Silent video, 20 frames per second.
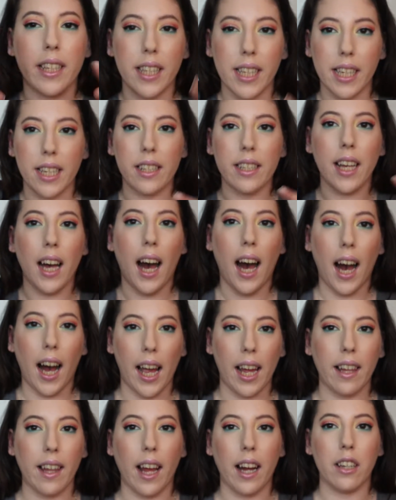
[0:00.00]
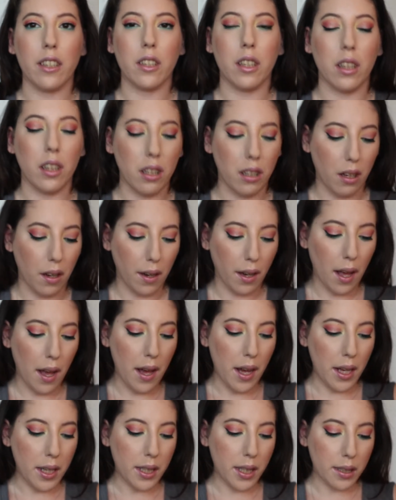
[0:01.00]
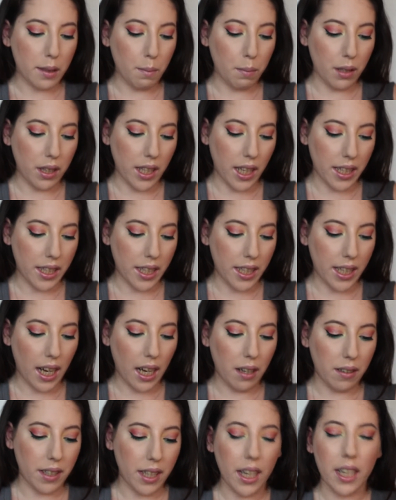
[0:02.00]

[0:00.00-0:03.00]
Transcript: the highlighters look. Just blended out.